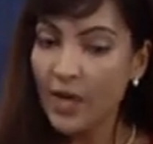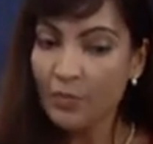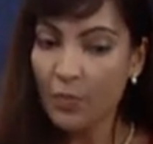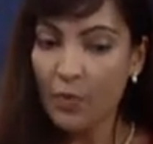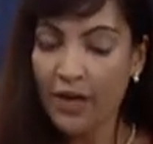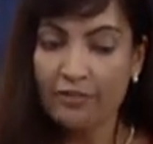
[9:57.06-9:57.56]
one
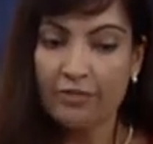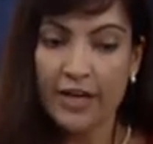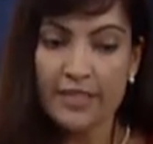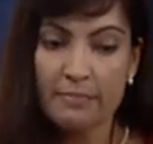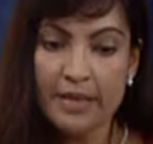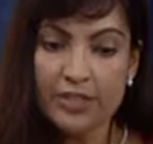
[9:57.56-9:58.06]
more point I
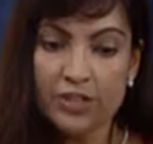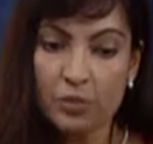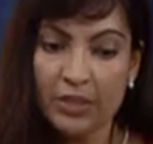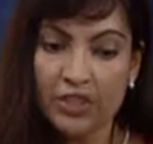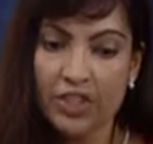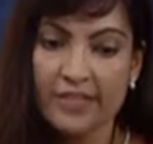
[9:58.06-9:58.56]
forgot to mention,
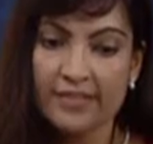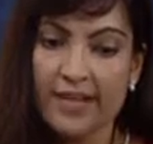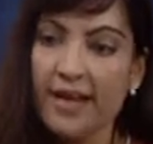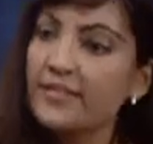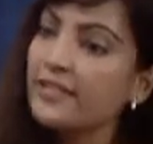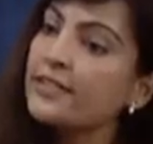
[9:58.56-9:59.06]
which is,
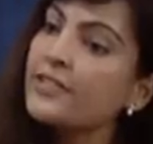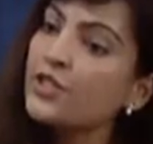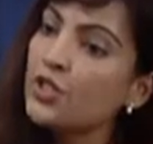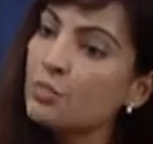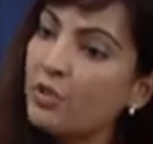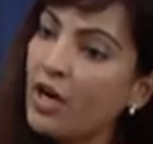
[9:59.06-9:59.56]
as a
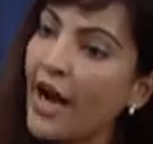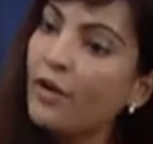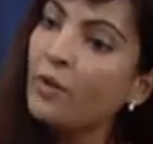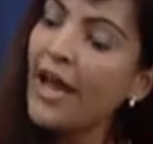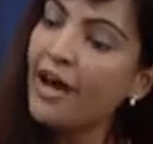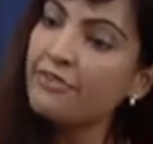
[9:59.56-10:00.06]
consumer, I
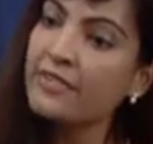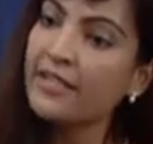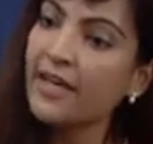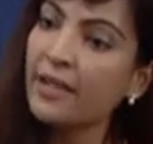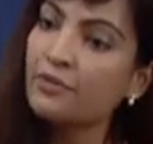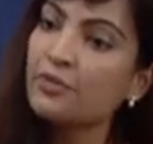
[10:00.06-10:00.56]
don't have to
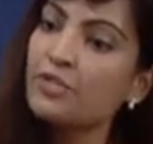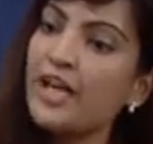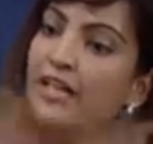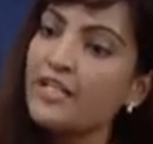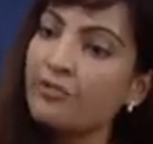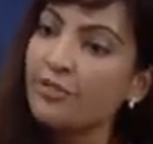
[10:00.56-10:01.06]
sign up to
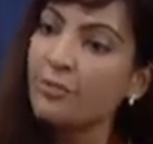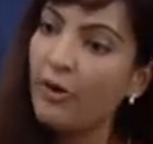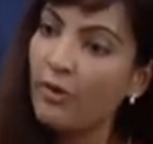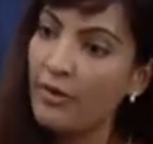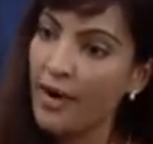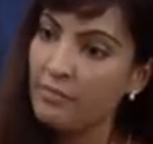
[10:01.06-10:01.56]
10 different
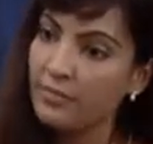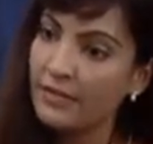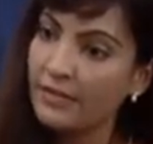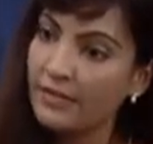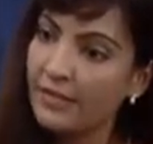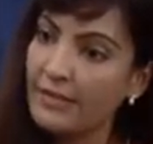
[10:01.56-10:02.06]

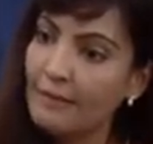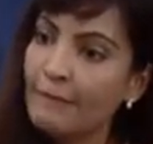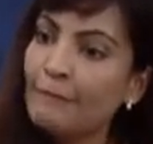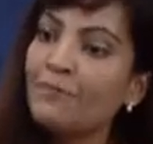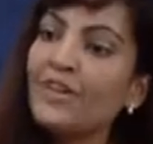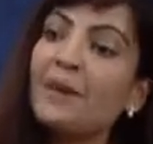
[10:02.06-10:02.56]
programs.
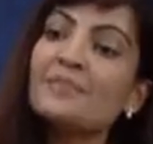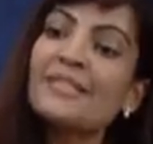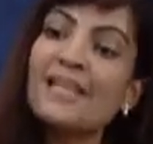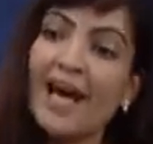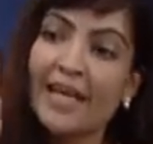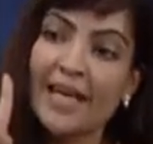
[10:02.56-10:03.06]
I'm
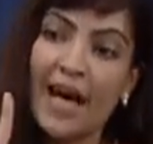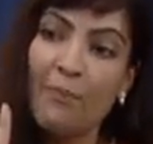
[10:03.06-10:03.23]
signing